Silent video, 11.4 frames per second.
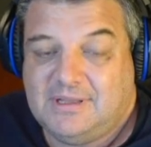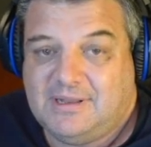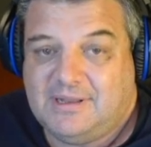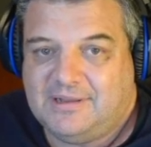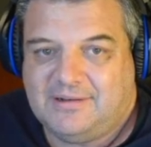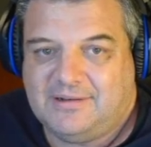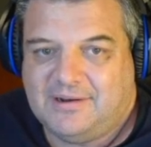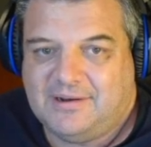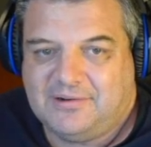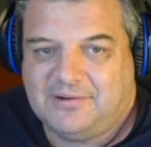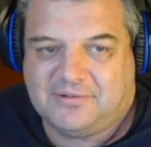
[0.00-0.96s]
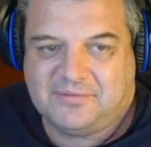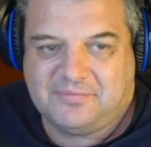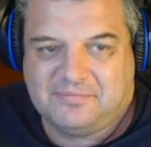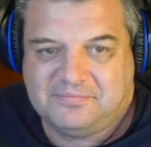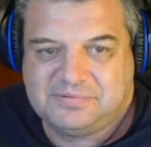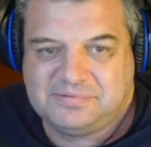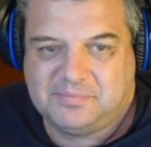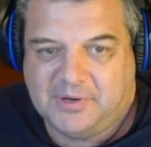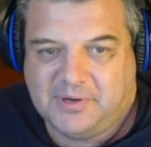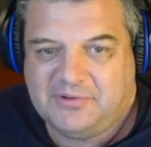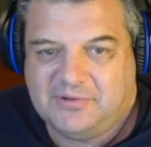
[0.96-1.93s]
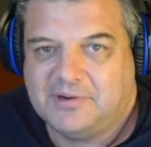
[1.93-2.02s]
they're going to just
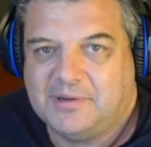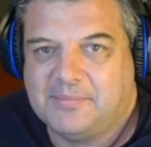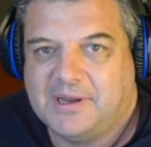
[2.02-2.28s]
burn through their